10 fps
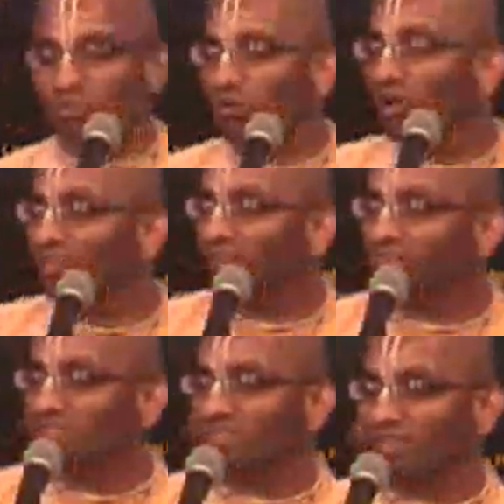was called as
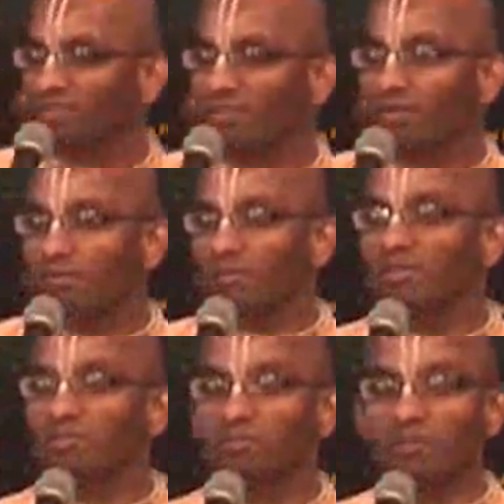LSD. But
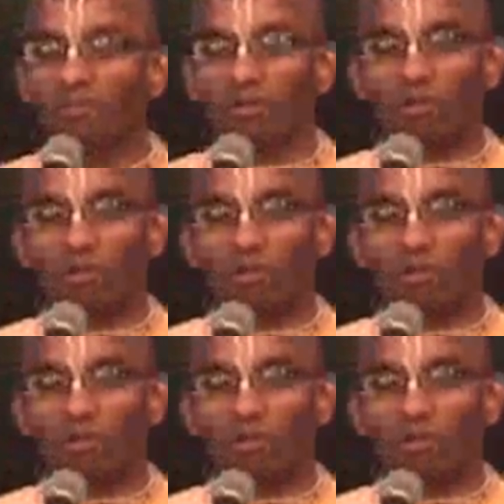these people